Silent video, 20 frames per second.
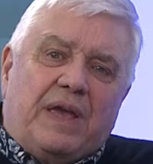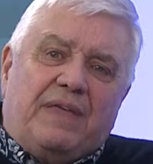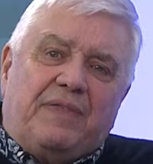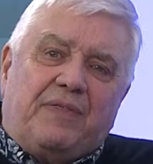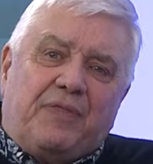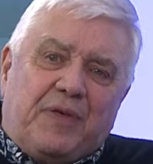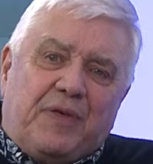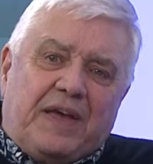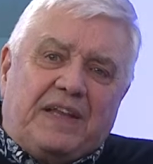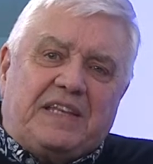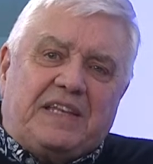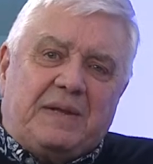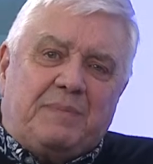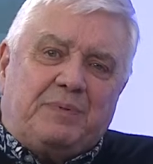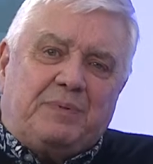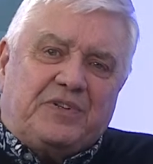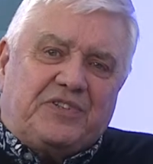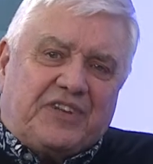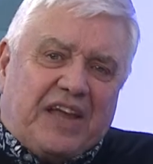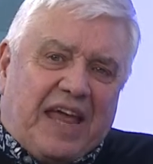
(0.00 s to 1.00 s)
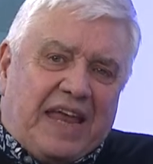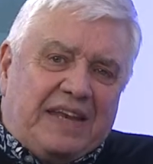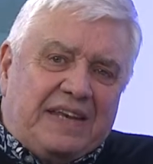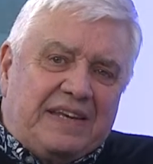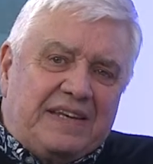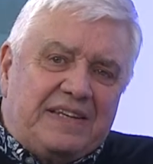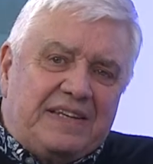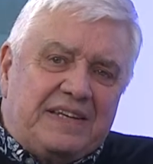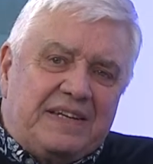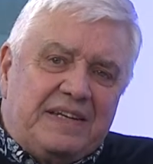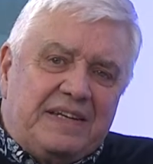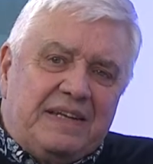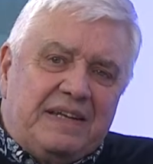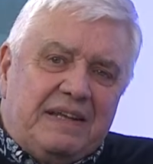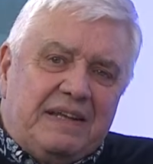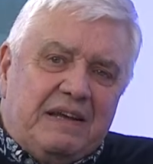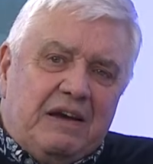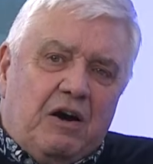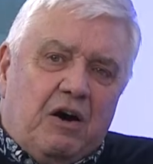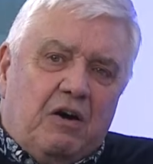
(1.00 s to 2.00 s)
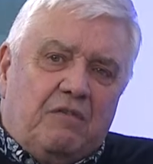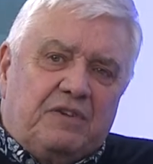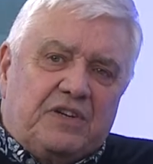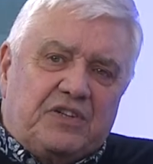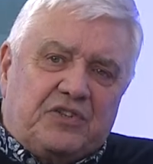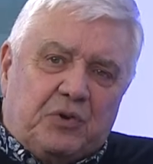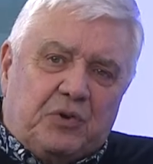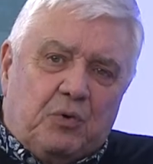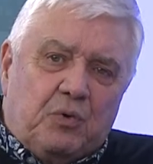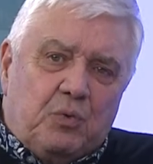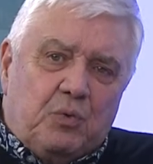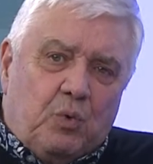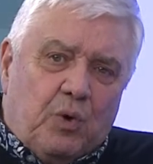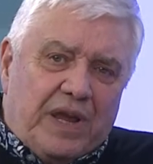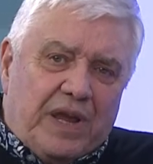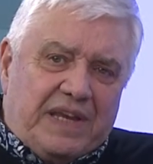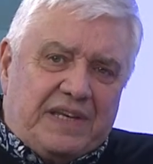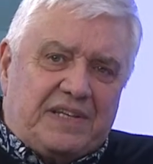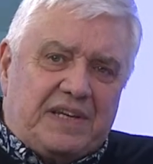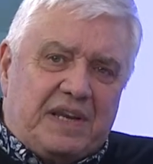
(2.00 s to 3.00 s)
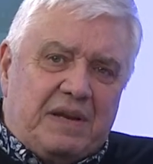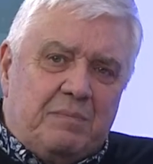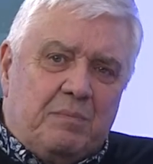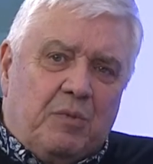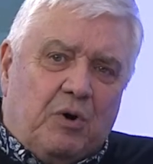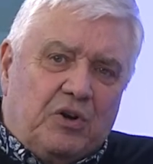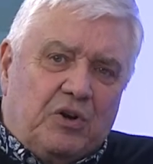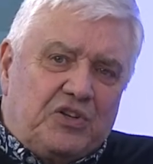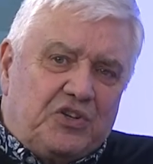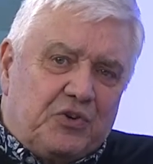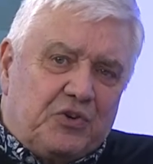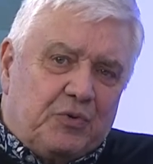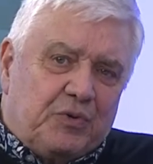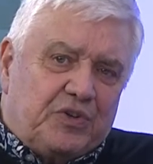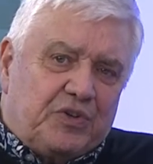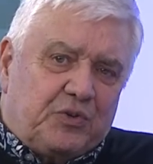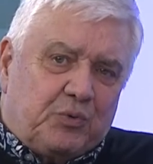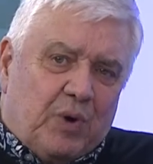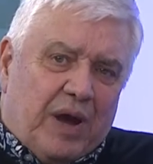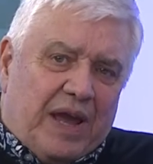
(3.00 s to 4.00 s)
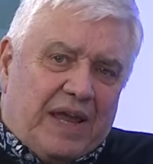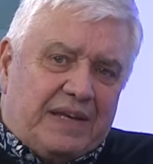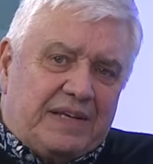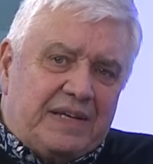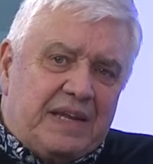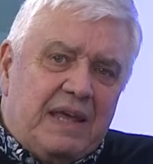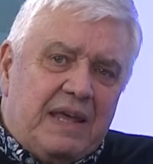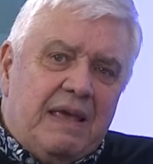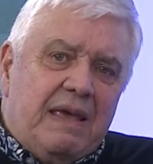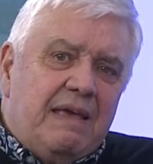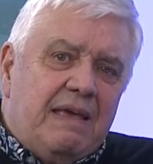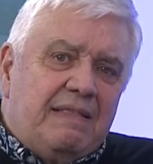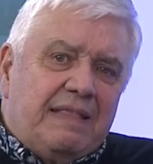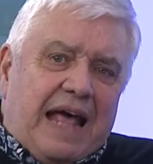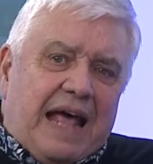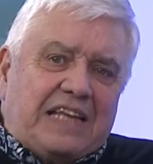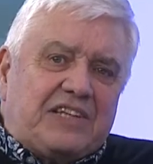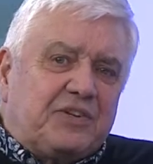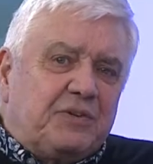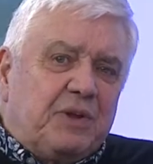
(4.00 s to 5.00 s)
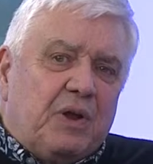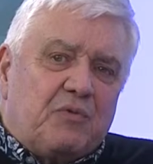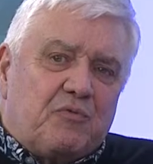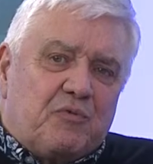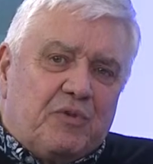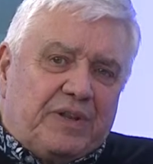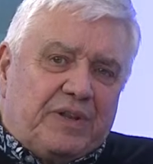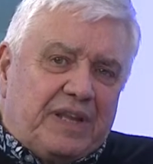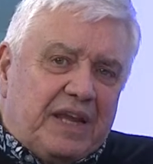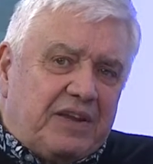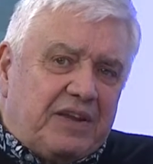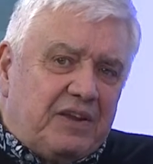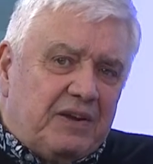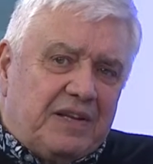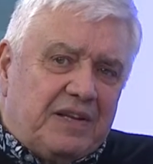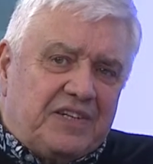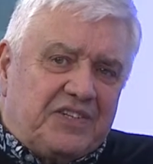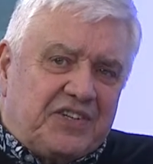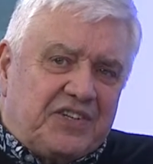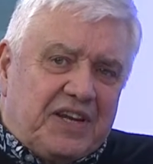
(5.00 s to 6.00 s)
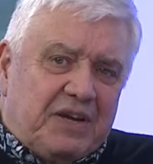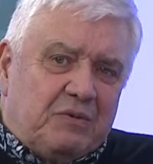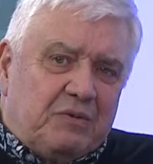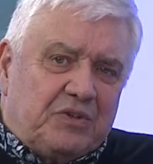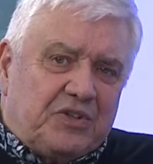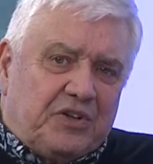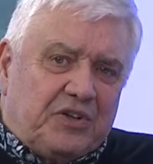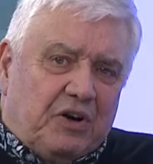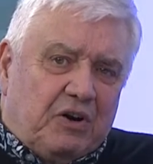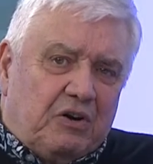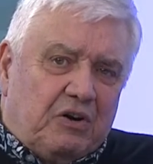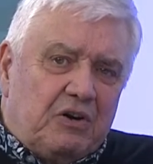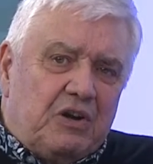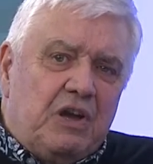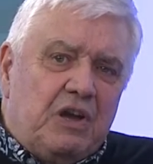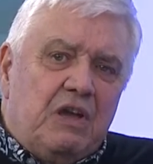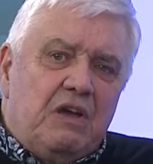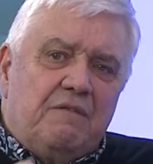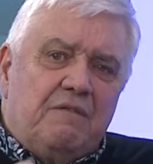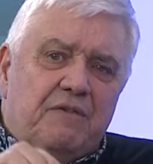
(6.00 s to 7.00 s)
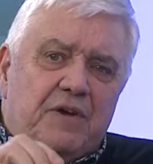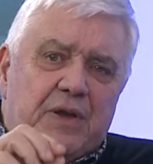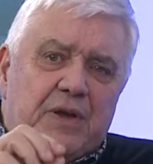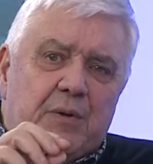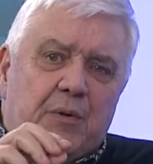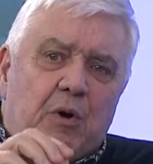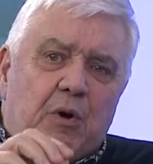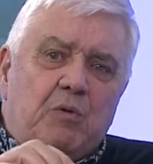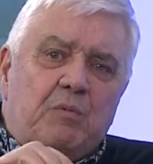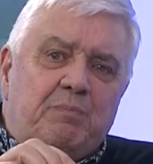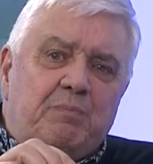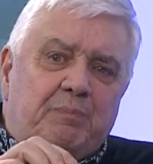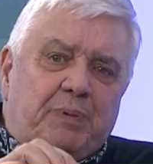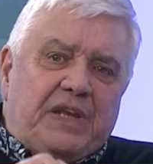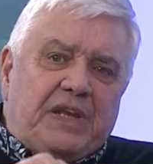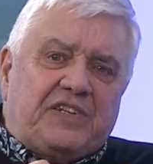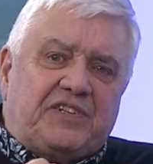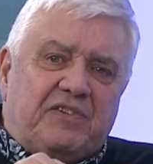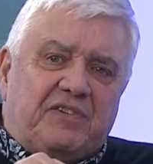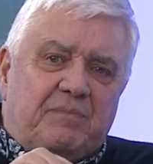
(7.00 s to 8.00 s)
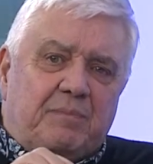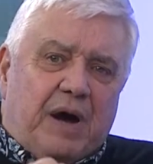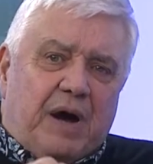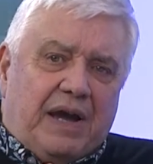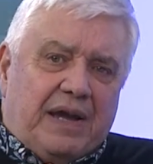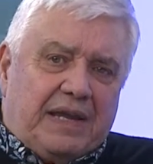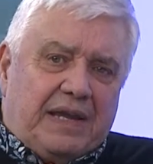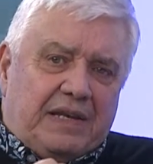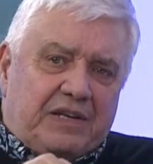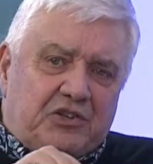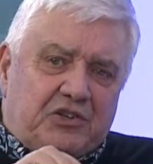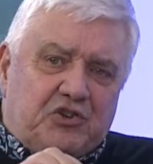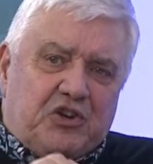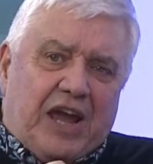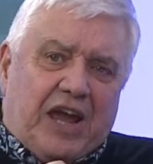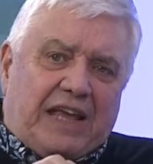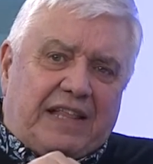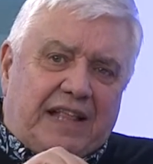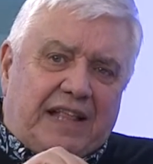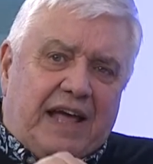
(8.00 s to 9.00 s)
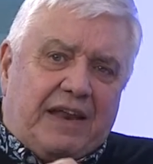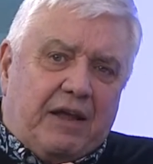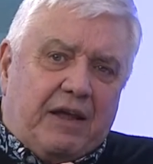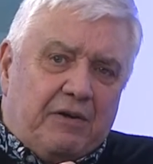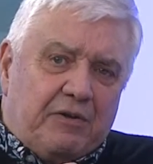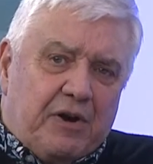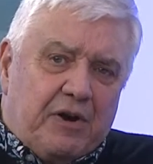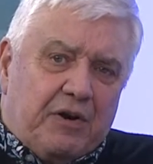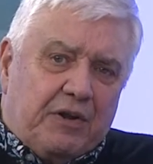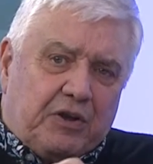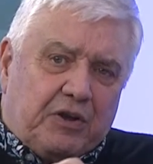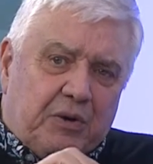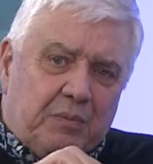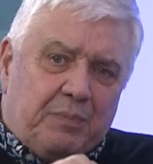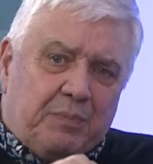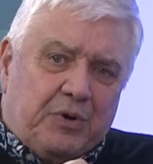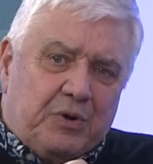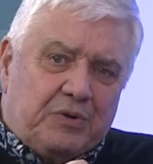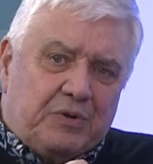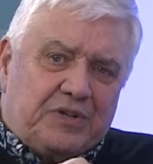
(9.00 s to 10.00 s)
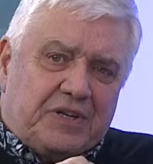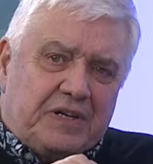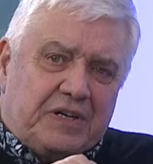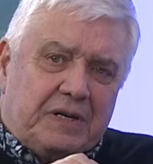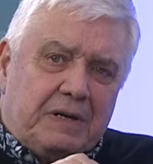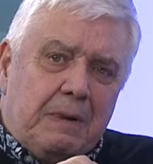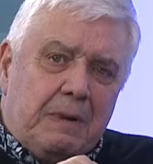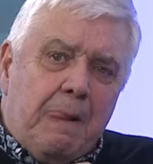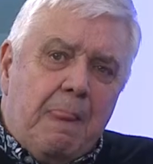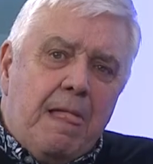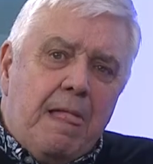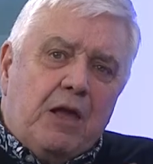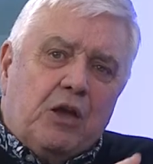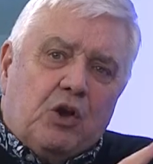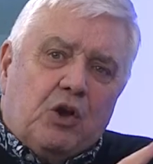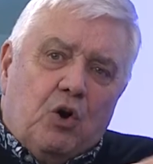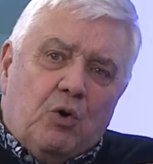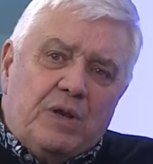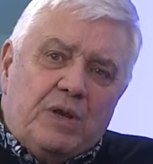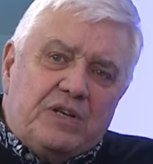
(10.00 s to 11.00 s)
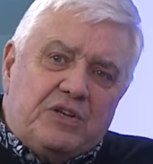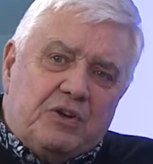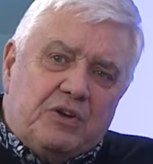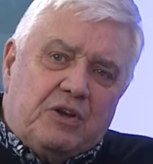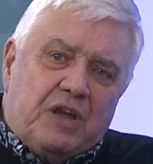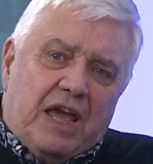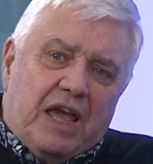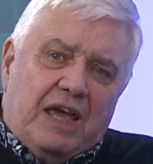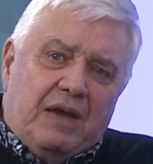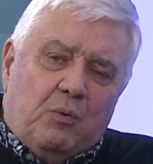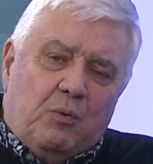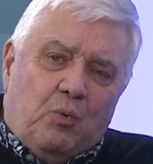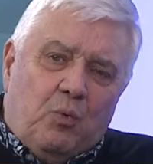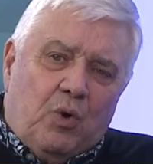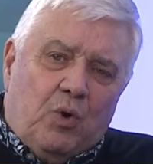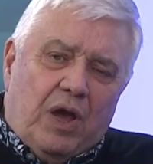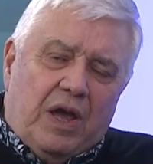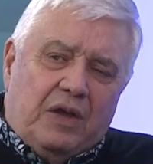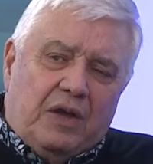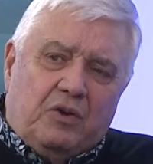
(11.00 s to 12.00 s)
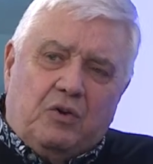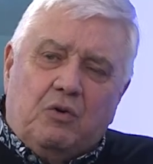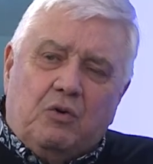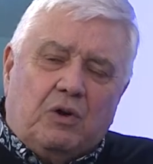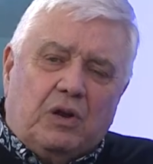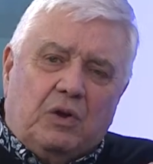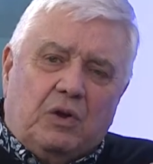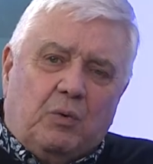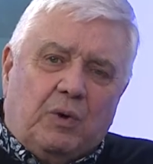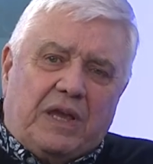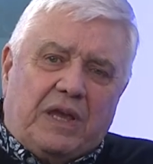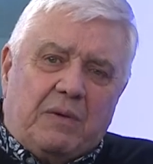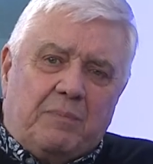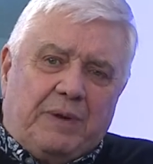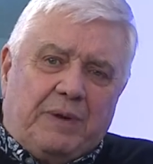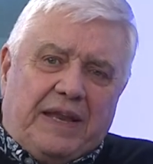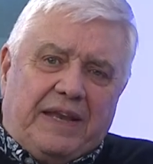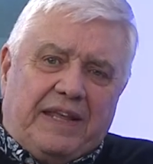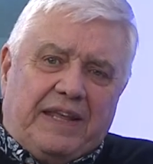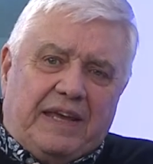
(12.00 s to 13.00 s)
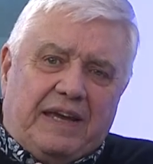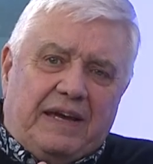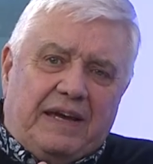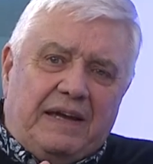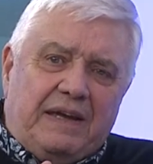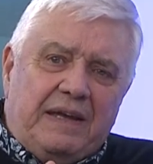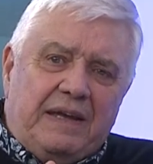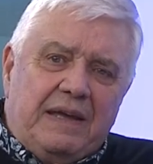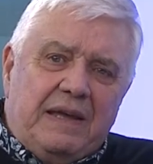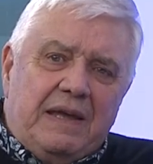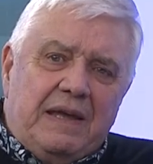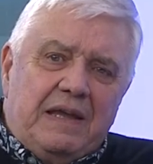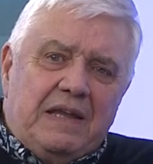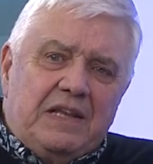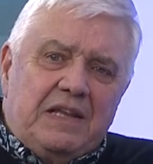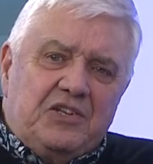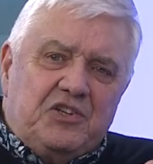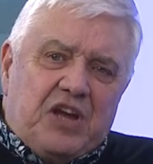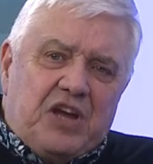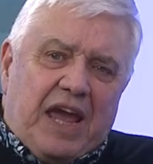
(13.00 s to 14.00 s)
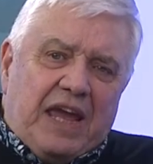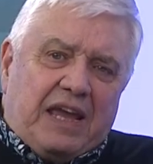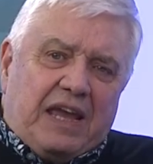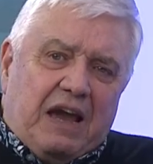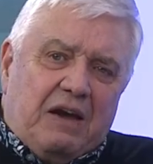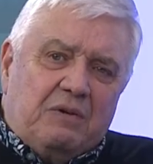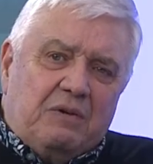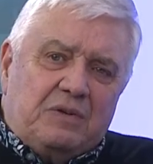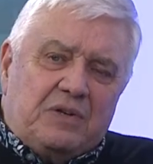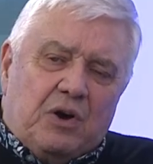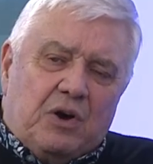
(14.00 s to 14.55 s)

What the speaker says: 30% of its own weight in moisture or sweat. That's not ridiculous sales talk. For your own peace of mind, check that out on a computer. Go into Google or Wikipedia, check out